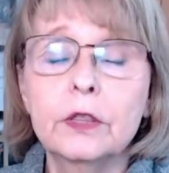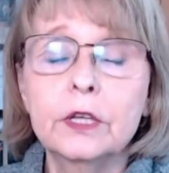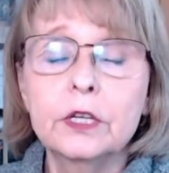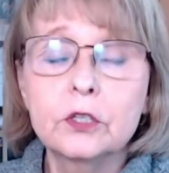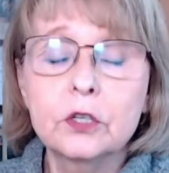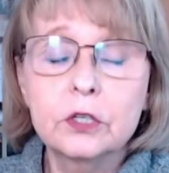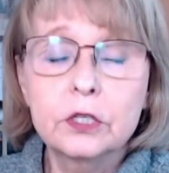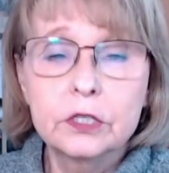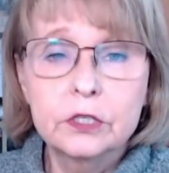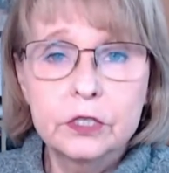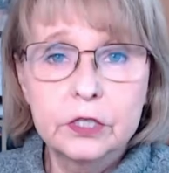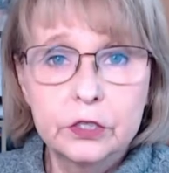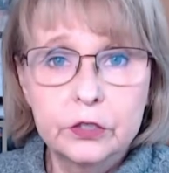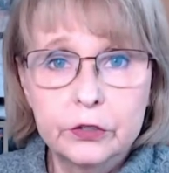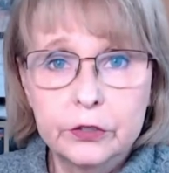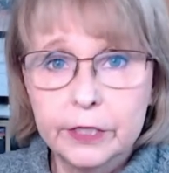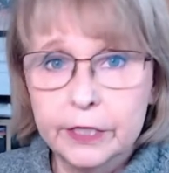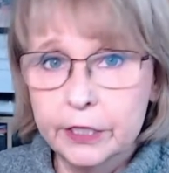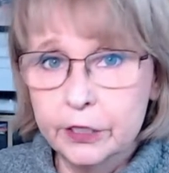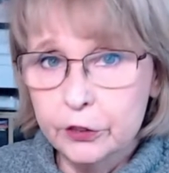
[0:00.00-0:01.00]

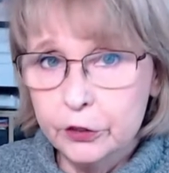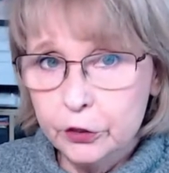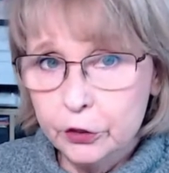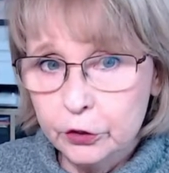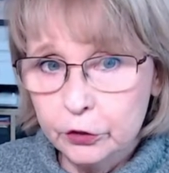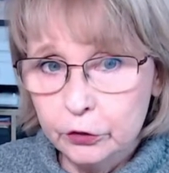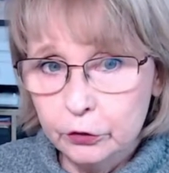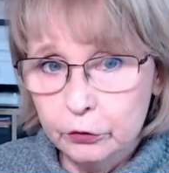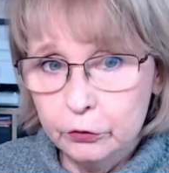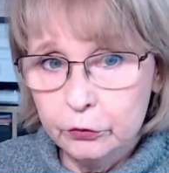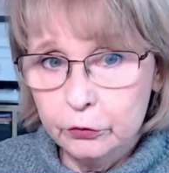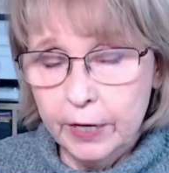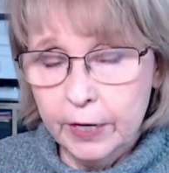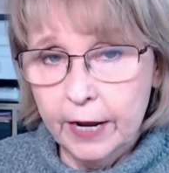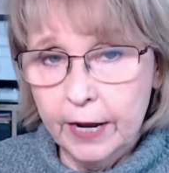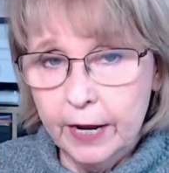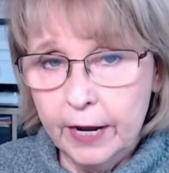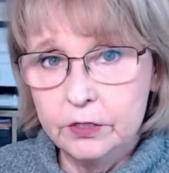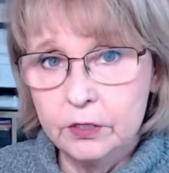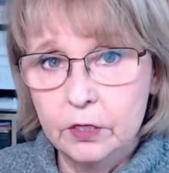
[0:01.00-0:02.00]
considered internal
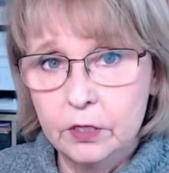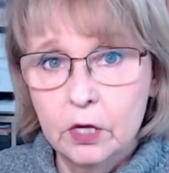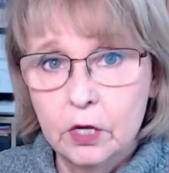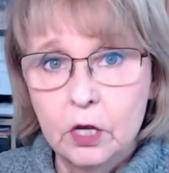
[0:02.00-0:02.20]
drafts.